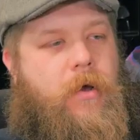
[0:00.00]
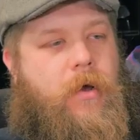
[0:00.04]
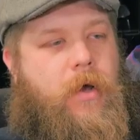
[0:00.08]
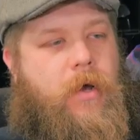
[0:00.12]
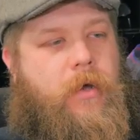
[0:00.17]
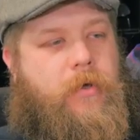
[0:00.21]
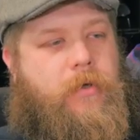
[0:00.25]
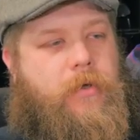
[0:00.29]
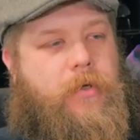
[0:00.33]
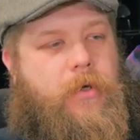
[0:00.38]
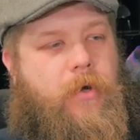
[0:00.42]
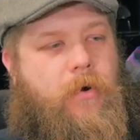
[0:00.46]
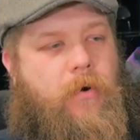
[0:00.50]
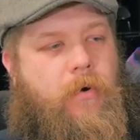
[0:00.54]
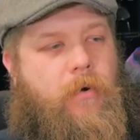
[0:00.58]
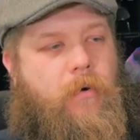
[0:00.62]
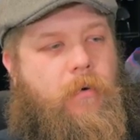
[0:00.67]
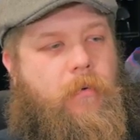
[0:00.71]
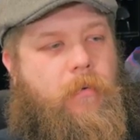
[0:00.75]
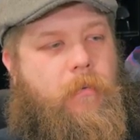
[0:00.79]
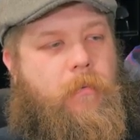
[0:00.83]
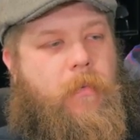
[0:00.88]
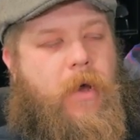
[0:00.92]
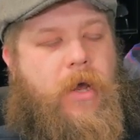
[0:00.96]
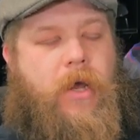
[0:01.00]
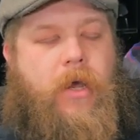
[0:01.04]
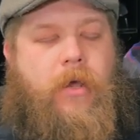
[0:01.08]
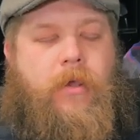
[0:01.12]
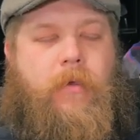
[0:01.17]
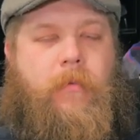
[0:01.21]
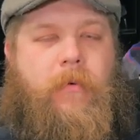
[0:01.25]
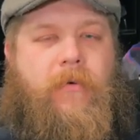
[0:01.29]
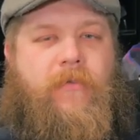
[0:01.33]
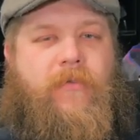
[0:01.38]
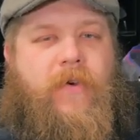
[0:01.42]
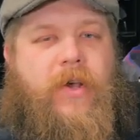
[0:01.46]
and so making
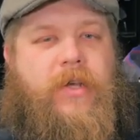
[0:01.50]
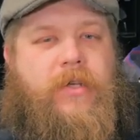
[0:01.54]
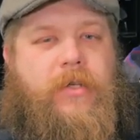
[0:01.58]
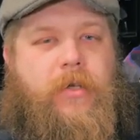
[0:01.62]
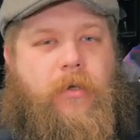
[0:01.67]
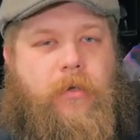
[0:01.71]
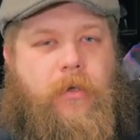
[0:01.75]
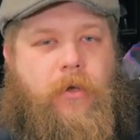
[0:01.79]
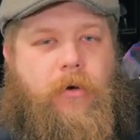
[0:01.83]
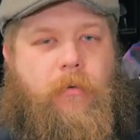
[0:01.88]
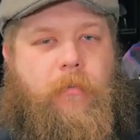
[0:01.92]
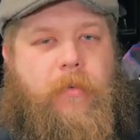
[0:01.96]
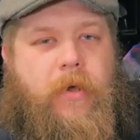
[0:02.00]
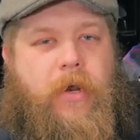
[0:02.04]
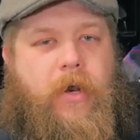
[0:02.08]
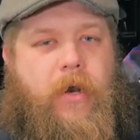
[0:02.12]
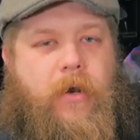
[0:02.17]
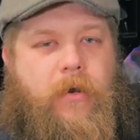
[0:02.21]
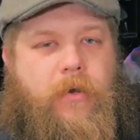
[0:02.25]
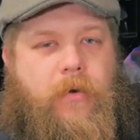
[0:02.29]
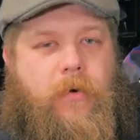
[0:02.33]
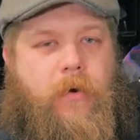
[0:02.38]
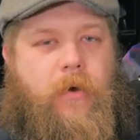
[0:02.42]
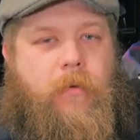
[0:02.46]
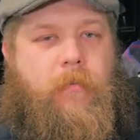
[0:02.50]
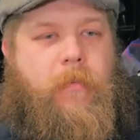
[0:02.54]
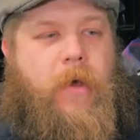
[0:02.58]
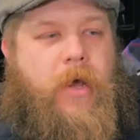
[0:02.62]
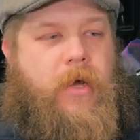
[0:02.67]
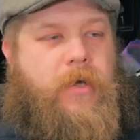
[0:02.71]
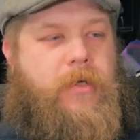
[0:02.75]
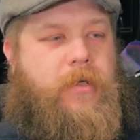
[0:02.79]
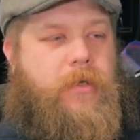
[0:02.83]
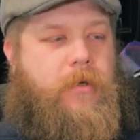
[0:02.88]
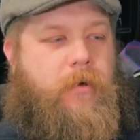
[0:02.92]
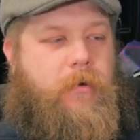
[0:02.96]
them invest a little bit into it
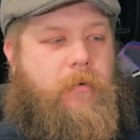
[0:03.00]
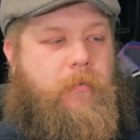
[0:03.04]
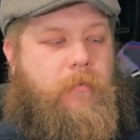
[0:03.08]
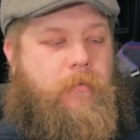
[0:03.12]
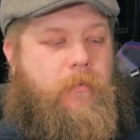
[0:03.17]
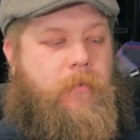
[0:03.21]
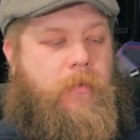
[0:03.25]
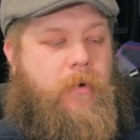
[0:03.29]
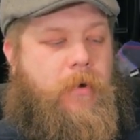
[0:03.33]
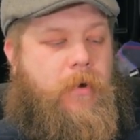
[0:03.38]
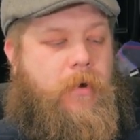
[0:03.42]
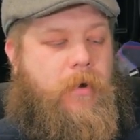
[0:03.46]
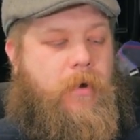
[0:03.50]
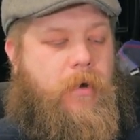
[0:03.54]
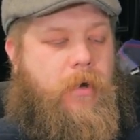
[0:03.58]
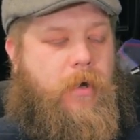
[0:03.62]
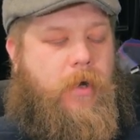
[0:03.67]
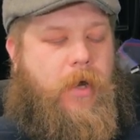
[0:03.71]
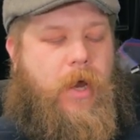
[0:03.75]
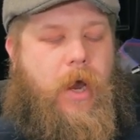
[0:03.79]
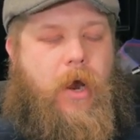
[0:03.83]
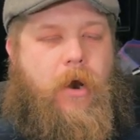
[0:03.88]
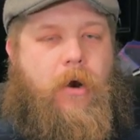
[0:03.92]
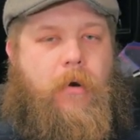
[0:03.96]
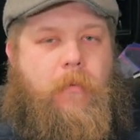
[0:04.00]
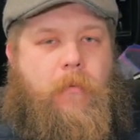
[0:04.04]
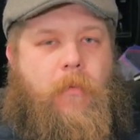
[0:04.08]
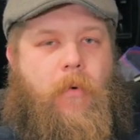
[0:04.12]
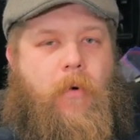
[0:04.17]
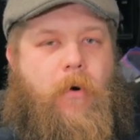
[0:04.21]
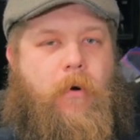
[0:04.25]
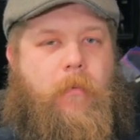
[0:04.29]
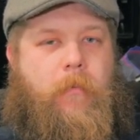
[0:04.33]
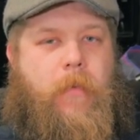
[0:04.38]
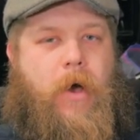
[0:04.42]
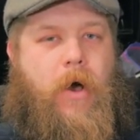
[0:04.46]
makes them care
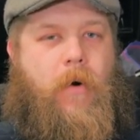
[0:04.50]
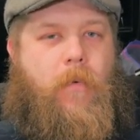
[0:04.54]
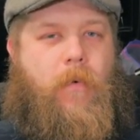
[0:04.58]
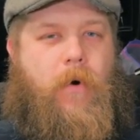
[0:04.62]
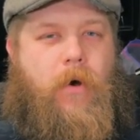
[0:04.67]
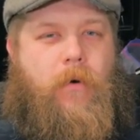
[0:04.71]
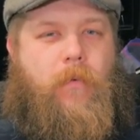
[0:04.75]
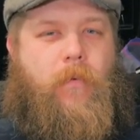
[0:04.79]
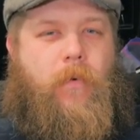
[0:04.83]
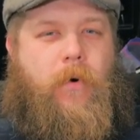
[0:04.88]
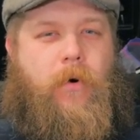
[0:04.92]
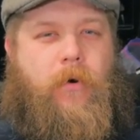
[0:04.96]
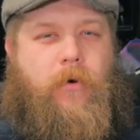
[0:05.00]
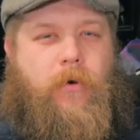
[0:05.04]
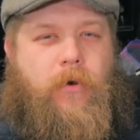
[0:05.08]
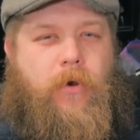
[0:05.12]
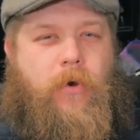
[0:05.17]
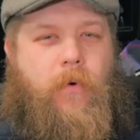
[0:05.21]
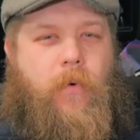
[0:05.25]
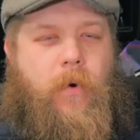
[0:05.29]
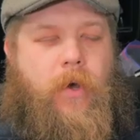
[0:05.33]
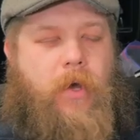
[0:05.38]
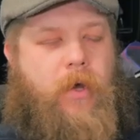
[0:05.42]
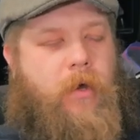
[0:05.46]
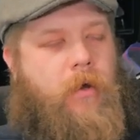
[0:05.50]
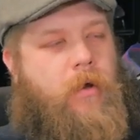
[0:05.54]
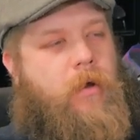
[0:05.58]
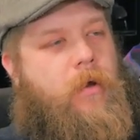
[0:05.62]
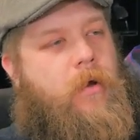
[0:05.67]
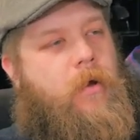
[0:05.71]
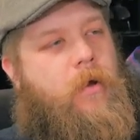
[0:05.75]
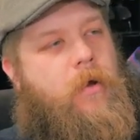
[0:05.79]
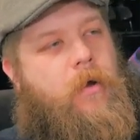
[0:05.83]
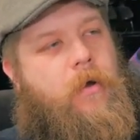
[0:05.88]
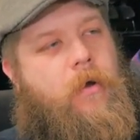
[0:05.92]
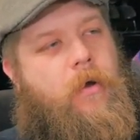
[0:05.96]
more about what we're doing,
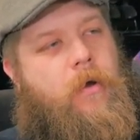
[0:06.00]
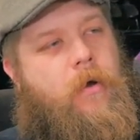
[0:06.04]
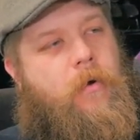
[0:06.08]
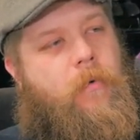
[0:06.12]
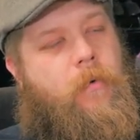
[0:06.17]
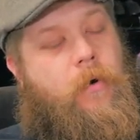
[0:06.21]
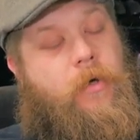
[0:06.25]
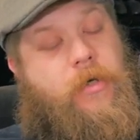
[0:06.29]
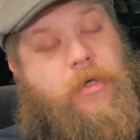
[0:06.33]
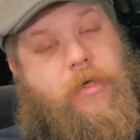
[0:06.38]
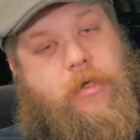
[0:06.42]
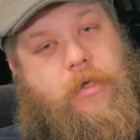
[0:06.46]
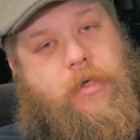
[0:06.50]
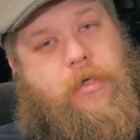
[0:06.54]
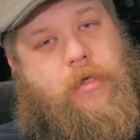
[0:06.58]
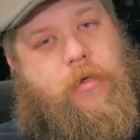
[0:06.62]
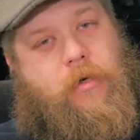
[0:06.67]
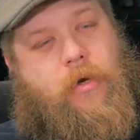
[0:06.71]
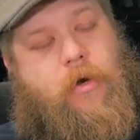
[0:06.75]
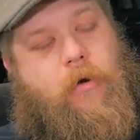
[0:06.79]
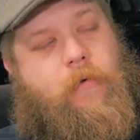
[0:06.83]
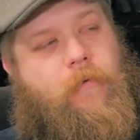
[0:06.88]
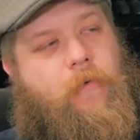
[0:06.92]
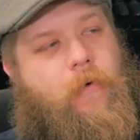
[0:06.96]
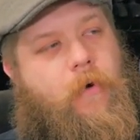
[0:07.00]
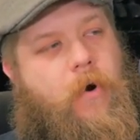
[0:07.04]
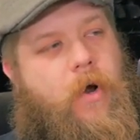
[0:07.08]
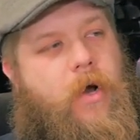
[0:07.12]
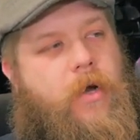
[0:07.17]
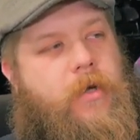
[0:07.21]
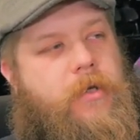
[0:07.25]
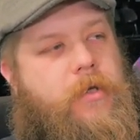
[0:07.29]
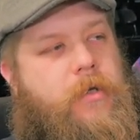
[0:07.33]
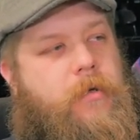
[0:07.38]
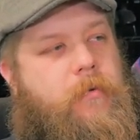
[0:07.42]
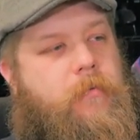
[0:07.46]
which is good for
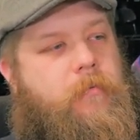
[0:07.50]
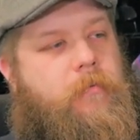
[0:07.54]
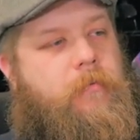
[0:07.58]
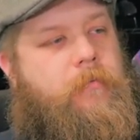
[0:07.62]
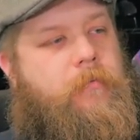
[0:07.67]
us.